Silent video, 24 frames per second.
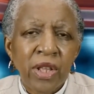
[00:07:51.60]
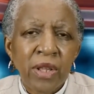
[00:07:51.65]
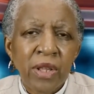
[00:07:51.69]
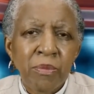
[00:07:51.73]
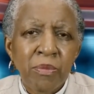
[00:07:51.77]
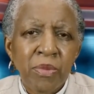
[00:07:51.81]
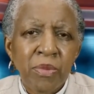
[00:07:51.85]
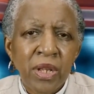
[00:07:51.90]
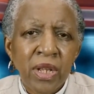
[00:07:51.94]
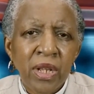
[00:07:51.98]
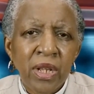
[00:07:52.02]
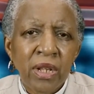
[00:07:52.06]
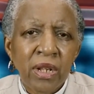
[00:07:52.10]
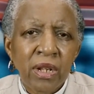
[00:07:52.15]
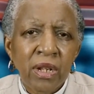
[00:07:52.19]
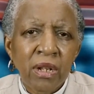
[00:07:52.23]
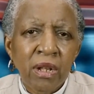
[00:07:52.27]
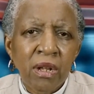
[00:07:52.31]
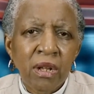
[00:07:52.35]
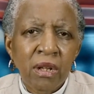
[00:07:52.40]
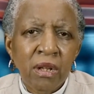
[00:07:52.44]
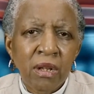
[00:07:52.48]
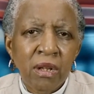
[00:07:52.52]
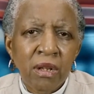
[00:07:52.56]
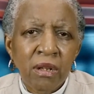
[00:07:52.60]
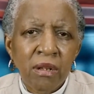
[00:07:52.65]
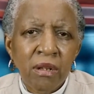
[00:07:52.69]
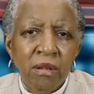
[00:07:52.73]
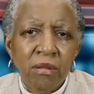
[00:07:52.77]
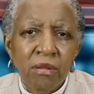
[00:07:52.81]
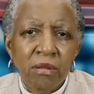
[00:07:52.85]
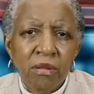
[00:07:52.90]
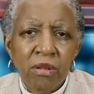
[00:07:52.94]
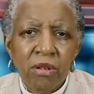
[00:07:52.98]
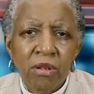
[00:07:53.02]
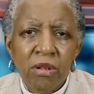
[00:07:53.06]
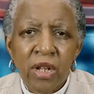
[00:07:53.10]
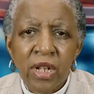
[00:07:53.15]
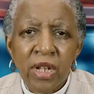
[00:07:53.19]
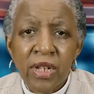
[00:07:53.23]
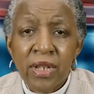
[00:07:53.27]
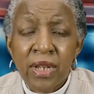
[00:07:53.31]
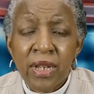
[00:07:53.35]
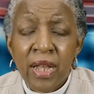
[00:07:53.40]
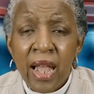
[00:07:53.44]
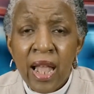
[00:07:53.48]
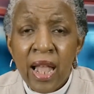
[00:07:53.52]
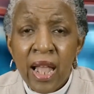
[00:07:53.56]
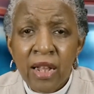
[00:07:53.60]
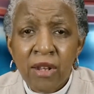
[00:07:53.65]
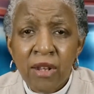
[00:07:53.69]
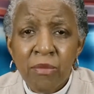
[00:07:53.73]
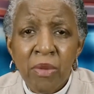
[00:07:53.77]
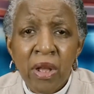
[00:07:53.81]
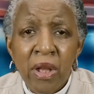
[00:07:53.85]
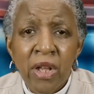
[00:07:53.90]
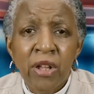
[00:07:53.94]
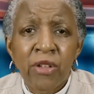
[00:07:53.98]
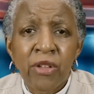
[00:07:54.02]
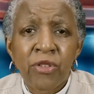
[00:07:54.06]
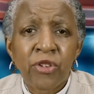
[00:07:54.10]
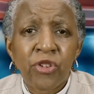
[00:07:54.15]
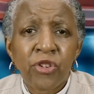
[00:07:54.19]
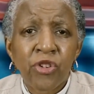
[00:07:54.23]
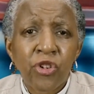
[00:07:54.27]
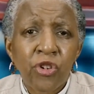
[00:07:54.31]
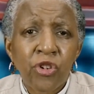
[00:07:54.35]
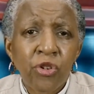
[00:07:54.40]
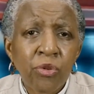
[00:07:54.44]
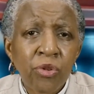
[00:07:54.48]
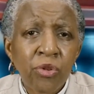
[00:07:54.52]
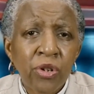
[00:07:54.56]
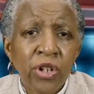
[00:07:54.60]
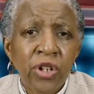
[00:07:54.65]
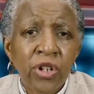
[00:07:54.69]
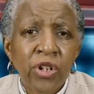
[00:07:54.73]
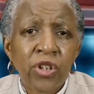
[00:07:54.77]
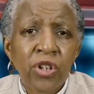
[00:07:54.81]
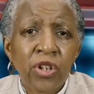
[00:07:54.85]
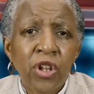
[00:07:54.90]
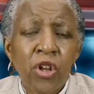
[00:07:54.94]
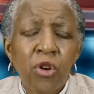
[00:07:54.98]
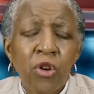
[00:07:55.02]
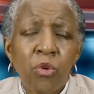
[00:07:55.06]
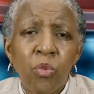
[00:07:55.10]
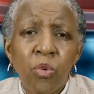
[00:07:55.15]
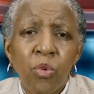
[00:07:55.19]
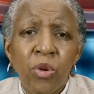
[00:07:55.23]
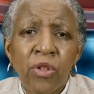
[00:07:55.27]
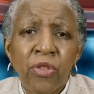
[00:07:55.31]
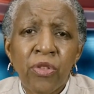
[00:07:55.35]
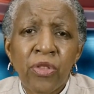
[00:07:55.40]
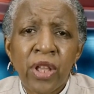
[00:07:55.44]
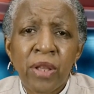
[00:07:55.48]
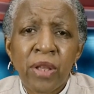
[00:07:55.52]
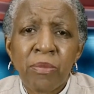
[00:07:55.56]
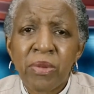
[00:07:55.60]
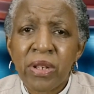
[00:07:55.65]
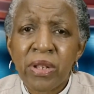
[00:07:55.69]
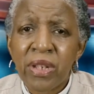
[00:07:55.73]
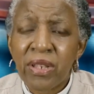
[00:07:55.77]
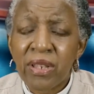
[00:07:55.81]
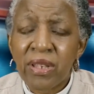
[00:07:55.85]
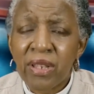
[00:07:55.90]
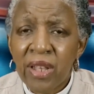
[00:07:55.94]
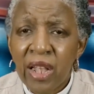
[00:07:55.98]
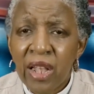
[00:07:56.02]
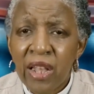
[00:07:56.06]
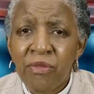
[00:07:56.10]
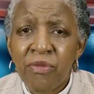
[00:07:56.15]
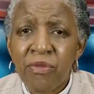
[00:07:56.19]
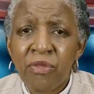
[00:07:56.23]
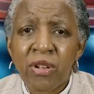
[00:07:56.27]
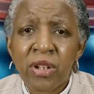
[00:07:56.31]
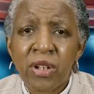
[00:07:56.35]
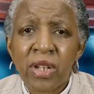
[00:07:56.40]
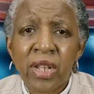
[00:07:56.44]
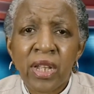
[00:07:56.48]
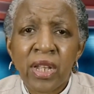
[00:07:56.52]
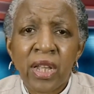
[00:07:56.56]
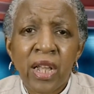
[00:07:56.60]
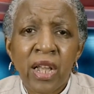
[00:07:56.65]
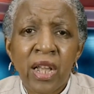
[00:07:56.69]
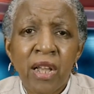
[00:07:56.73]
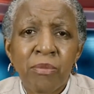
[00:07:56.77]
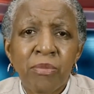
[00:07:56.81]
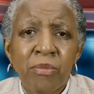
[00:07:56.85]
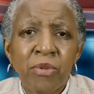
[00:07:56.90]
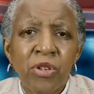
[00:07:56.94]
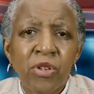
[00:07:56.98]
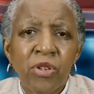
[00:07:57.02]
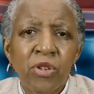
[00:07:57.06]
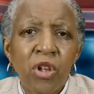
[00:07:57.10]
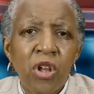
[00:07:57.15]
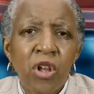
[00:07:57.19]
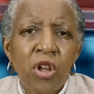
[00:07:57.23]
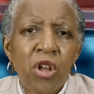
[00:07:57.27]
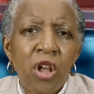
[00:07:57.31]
being attacked by other students? Will they be safe on the campus?